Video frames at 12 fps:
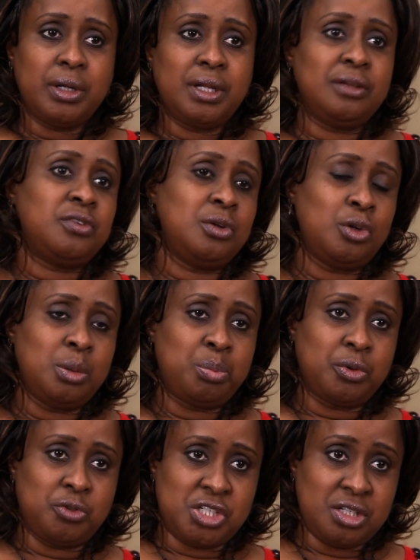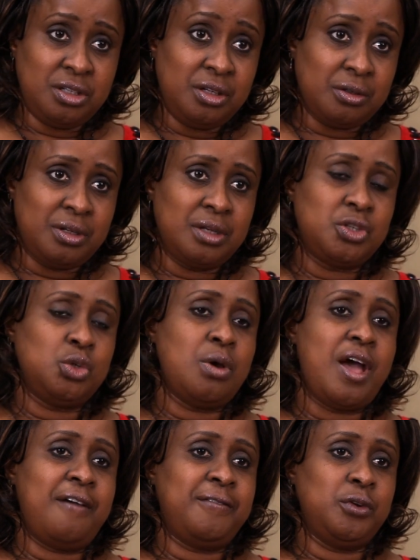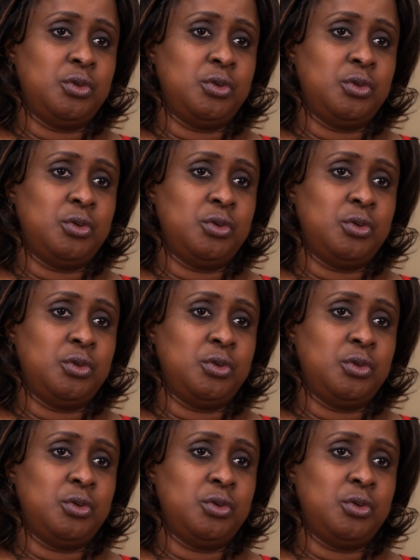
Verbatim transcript: there's another procedure that you have to